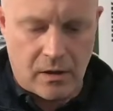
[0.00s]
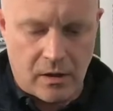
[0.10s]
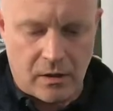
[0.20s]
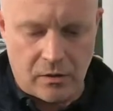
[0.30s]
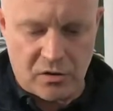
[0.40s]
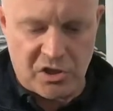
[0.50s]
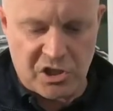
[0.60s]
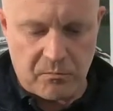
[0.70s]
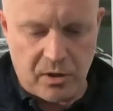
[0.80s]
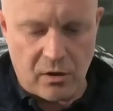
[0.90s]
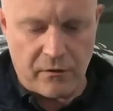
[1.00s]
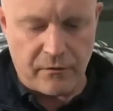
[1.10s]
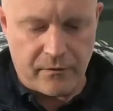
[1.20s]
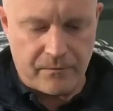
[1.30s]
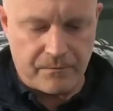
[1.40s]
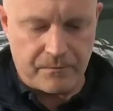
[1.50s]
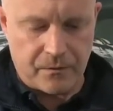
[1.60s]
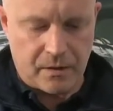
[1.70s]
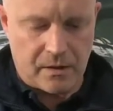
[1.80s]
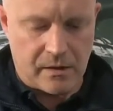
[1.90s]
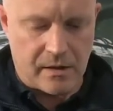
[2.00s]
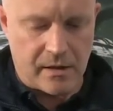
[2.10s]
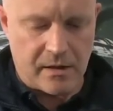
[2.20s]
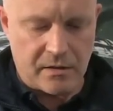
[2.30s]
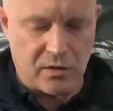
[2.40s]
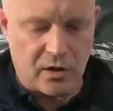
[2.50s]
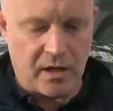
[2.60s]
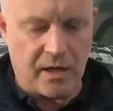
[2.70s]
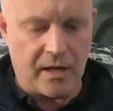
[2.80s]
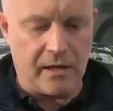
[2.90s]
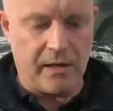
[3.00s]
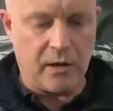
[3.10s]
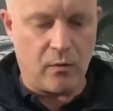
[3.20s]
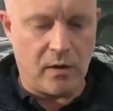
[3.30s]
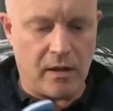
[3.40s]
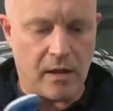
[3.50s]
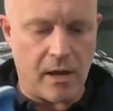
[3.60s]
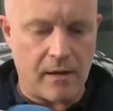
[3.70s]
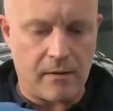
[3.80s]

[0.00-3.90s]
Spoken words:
and just spin off like that, so you can get your liquid in there,